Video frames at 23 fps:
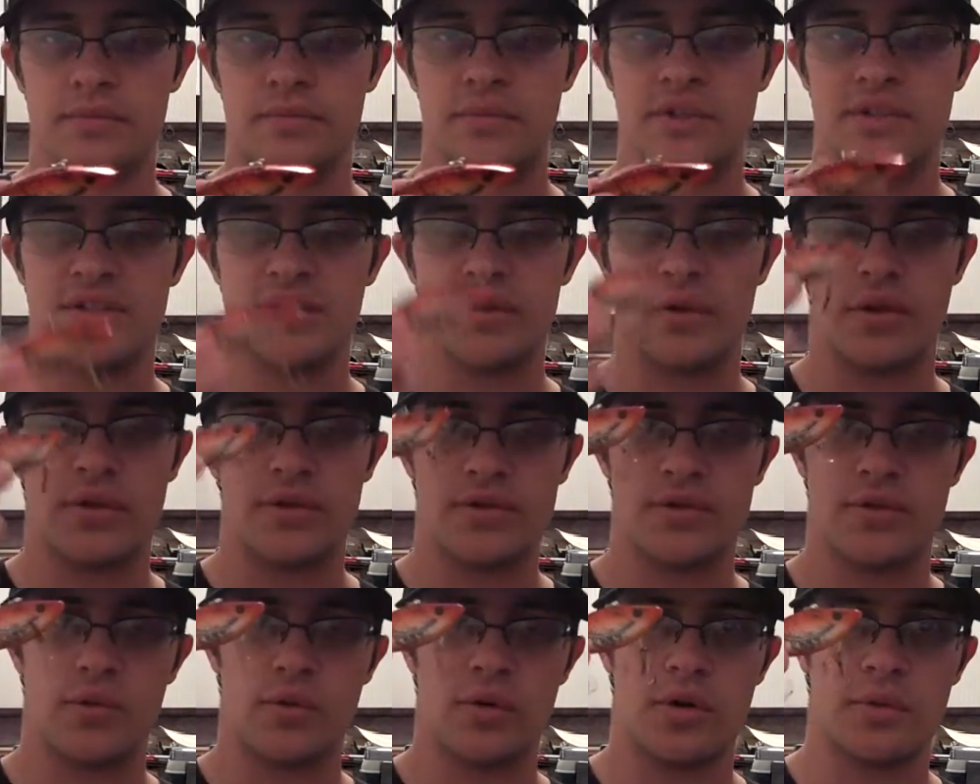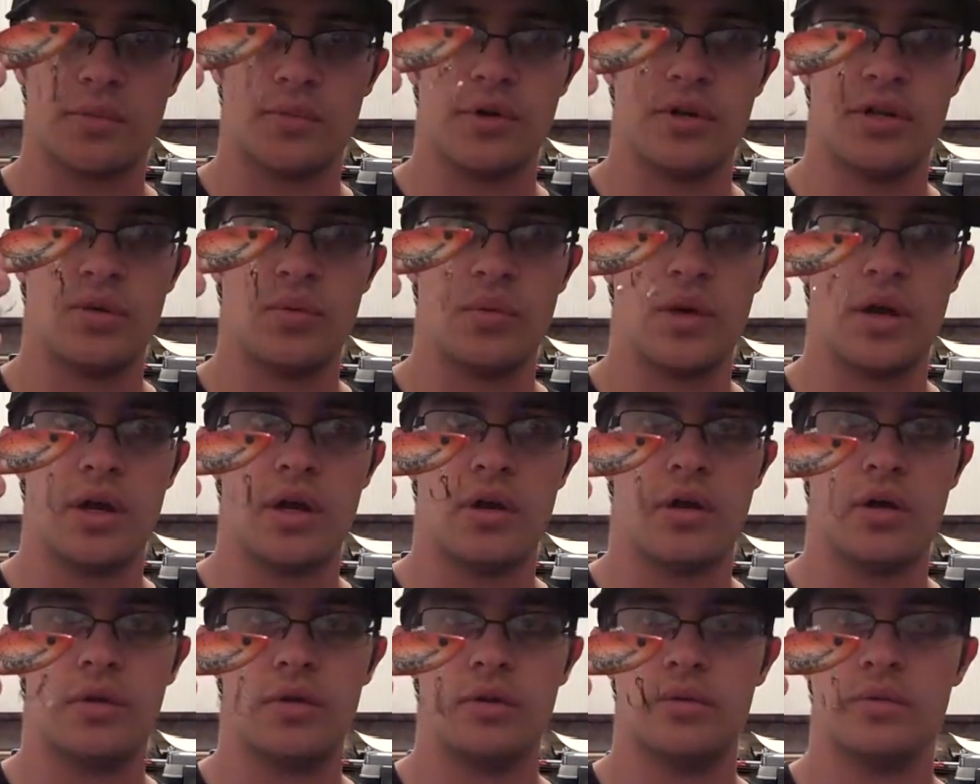This will also work pretty
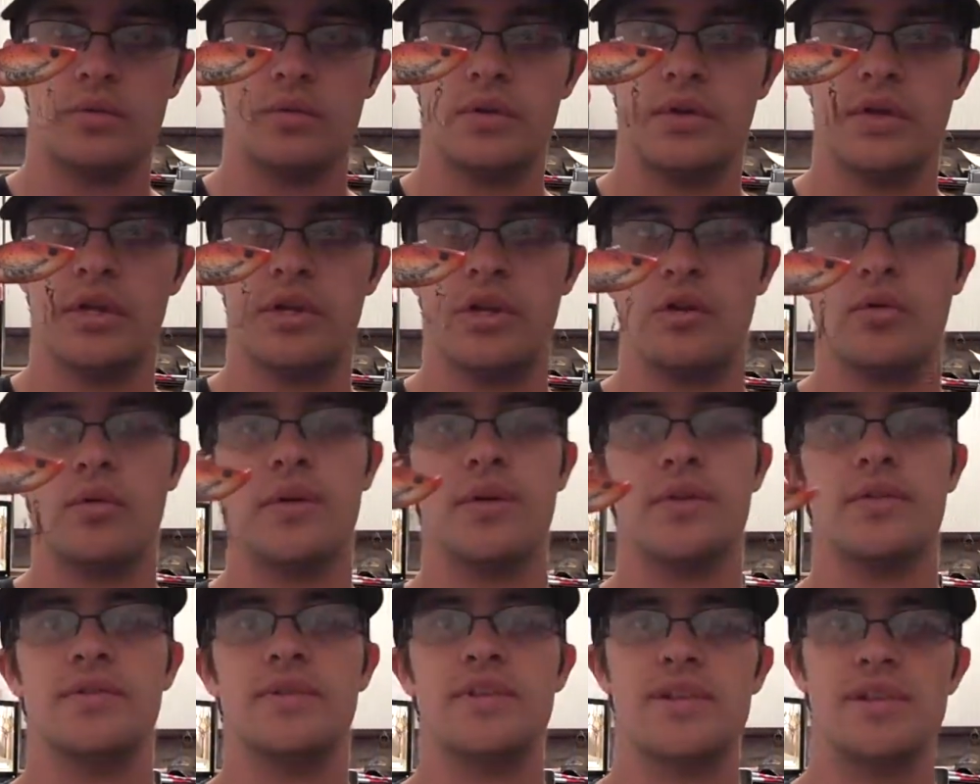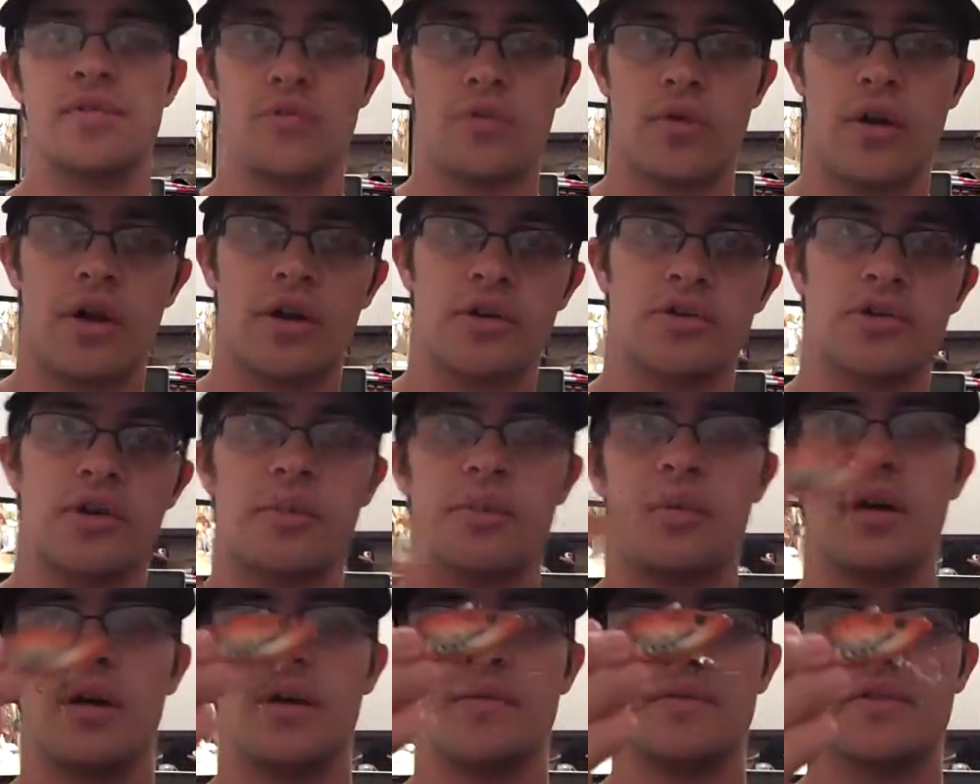well when you see the rock
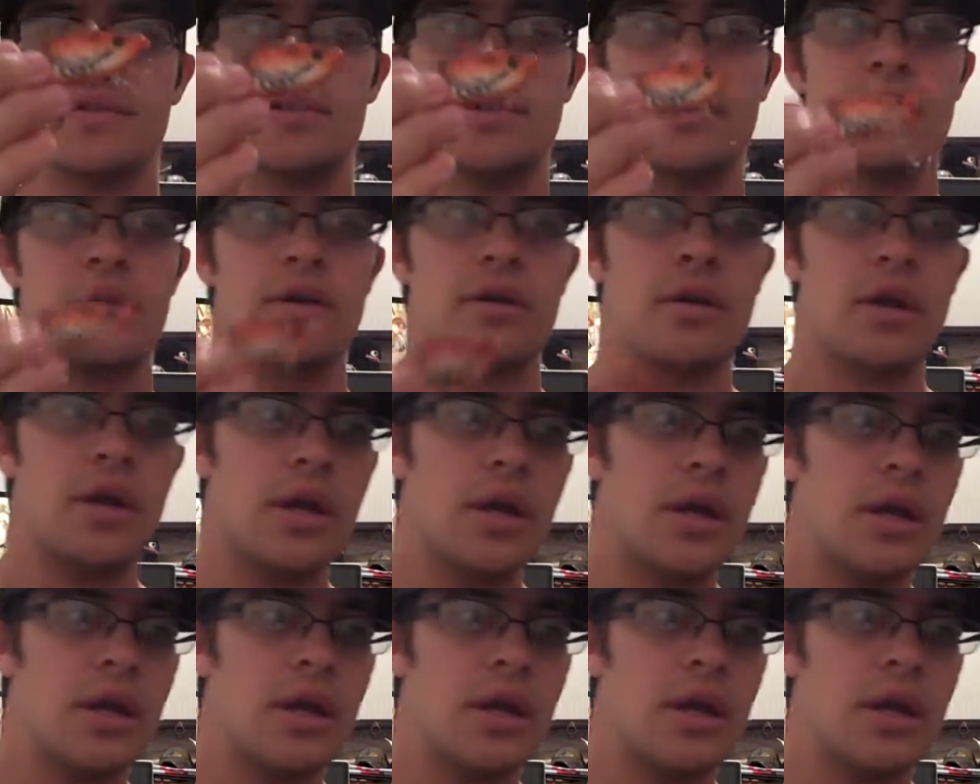drop-offs near